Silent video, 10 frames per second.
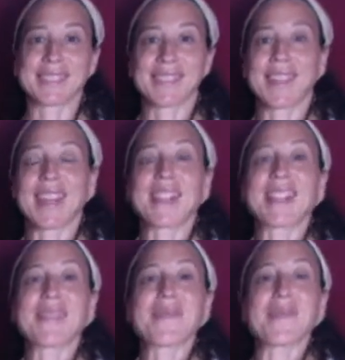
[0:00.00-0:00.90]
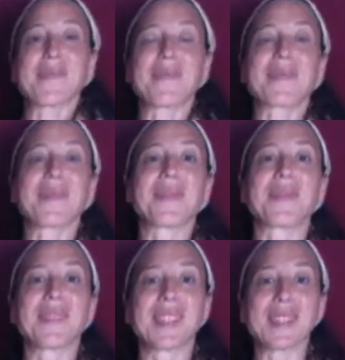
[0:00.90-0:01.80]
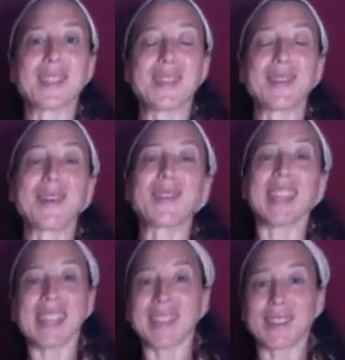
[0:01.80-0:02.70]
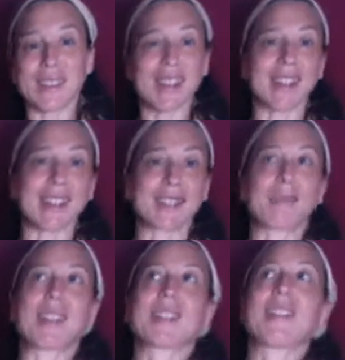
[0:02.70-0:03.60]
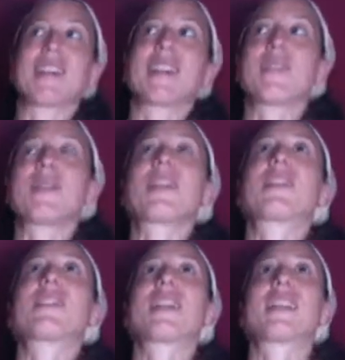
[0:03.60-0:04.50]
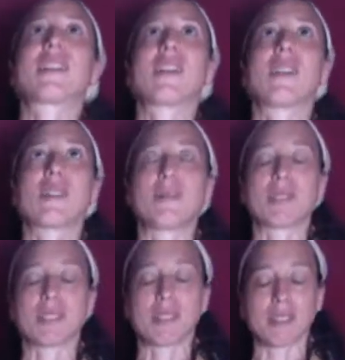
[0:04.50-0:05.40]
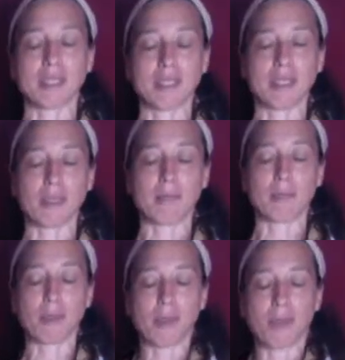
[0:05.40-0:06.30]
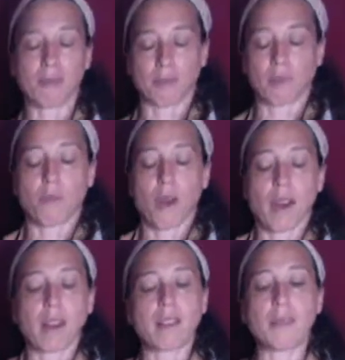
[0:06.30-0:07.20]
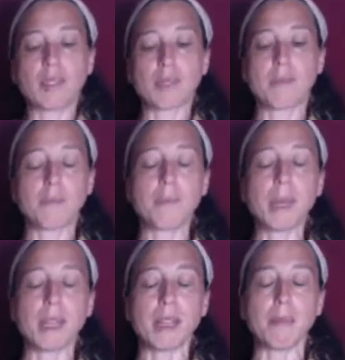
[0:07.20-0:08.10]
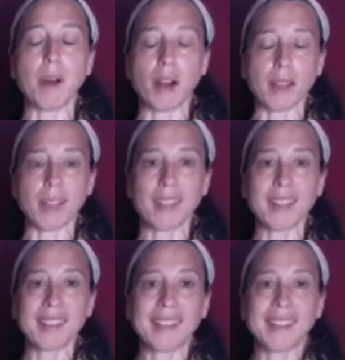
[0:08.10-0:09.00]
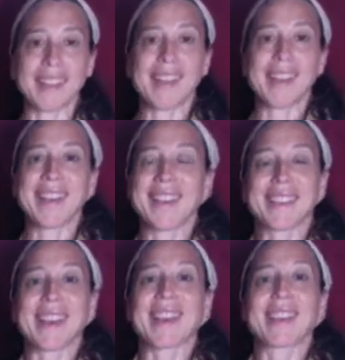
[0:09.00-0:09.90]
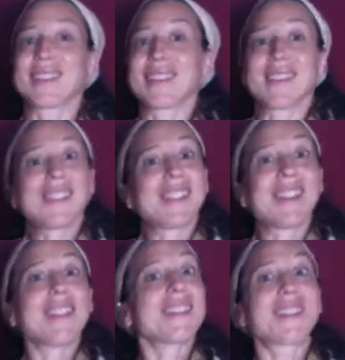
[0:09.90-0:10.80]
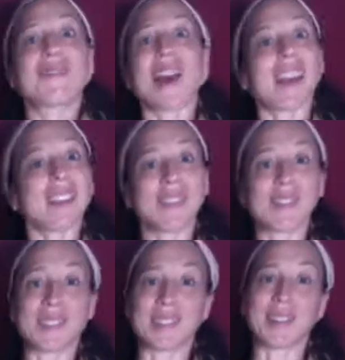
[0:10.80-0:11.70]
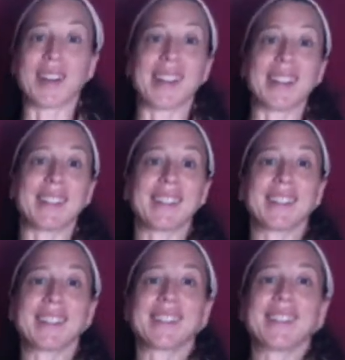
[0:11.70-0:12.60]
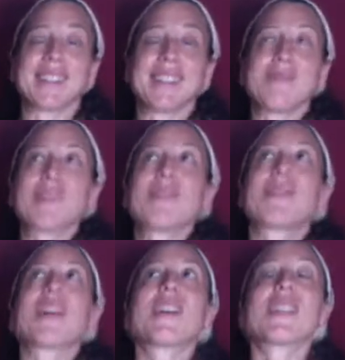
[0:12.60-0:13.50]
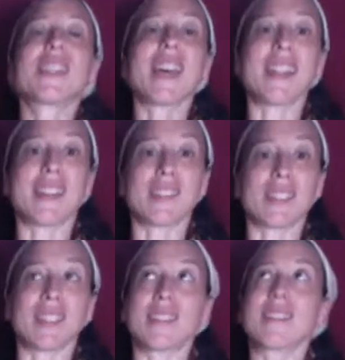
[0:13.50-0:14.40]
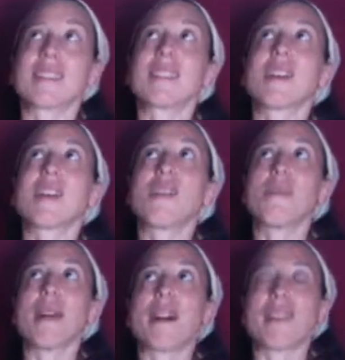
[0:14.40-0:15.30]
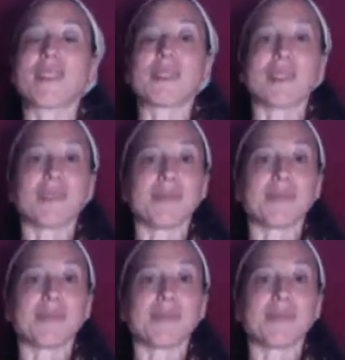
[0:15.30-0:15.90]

Like, you don't hear that expression a lot. You hear like, oh, I'm just going to sit and brood for a while and just pity potty. Like, sit and smile for a while. Reverse that energy. It's so powerful.